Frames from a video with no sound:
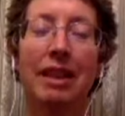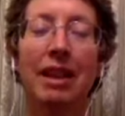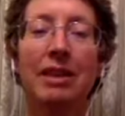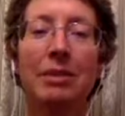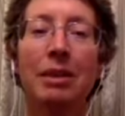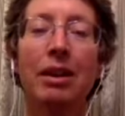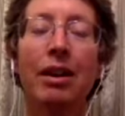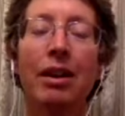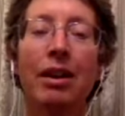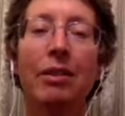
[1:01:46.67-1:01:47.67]
As we
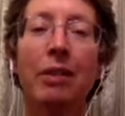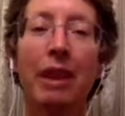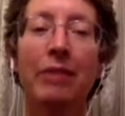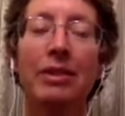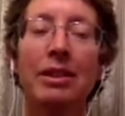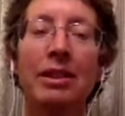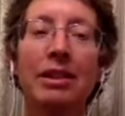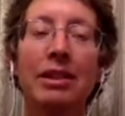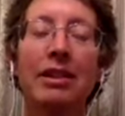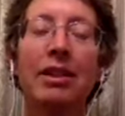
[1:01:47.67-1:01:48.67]
are grounded
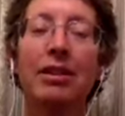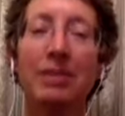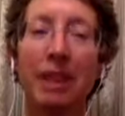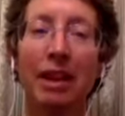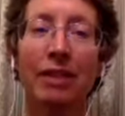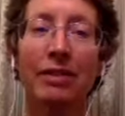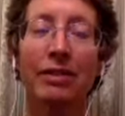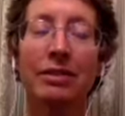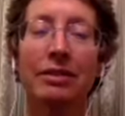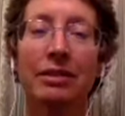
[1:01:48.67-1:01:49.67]
in
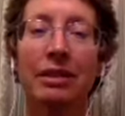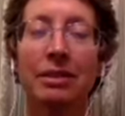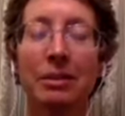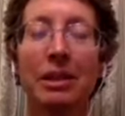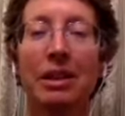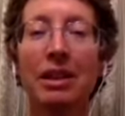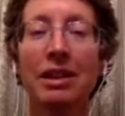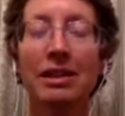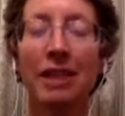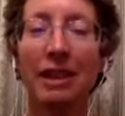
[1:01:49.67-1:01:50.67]
ourselves, as we
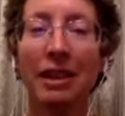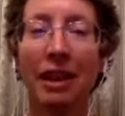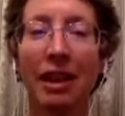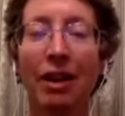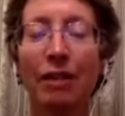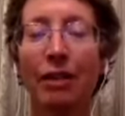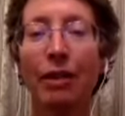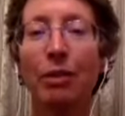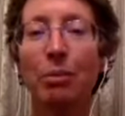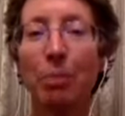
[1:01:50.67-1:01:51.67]
take care of
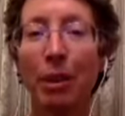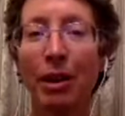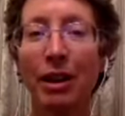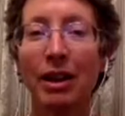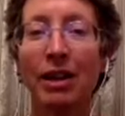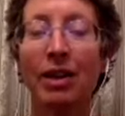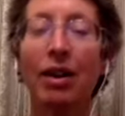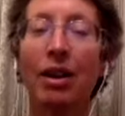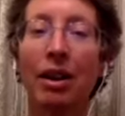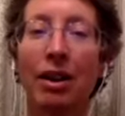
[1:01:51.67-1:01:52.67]
our own body,
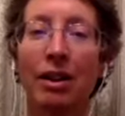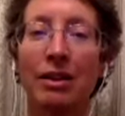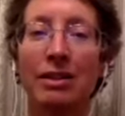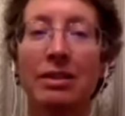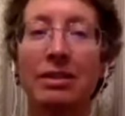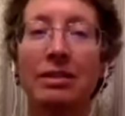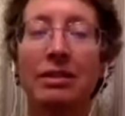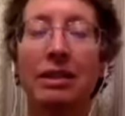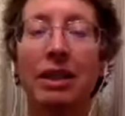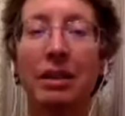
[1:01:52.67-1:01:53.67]
hearts,
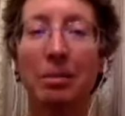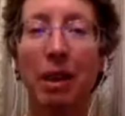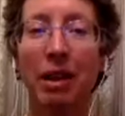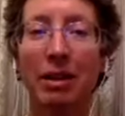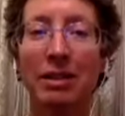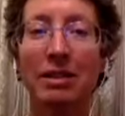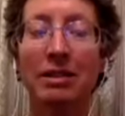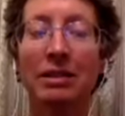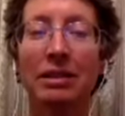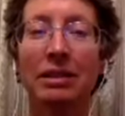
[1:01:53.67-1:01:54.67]
and minds,
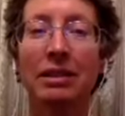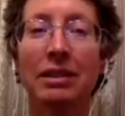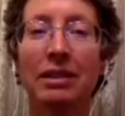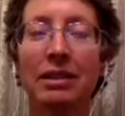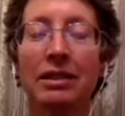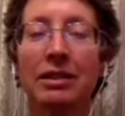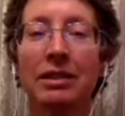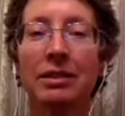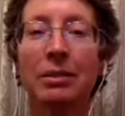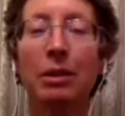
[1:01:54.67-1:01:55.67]

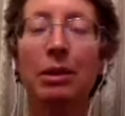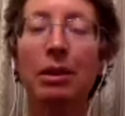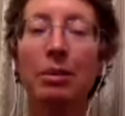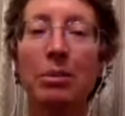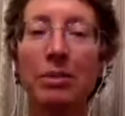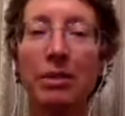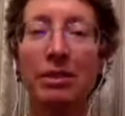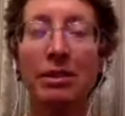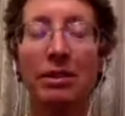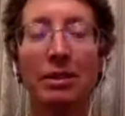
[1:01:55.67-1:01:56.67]
we are in a
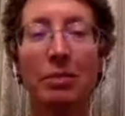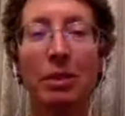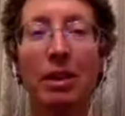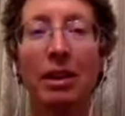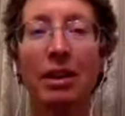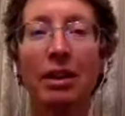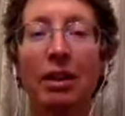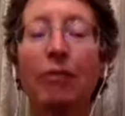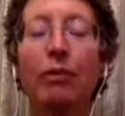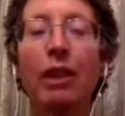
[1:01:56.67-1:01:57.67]
position to be
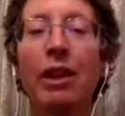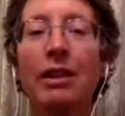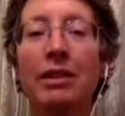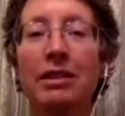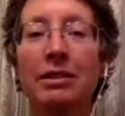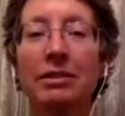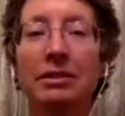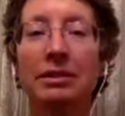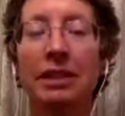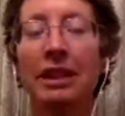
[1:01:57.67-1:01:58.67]
a friend,
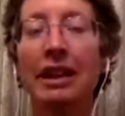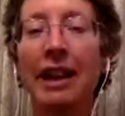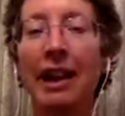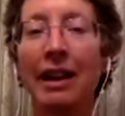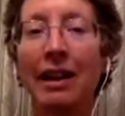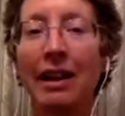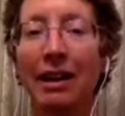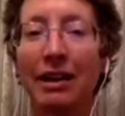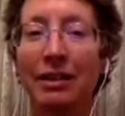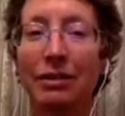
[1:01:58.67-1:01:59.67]
and an ally
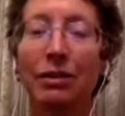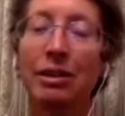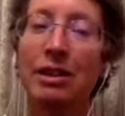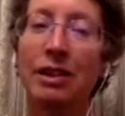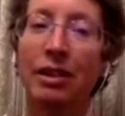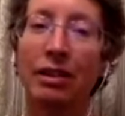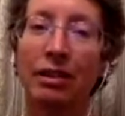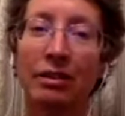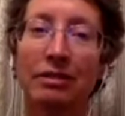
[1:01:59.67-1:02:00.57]
for each other.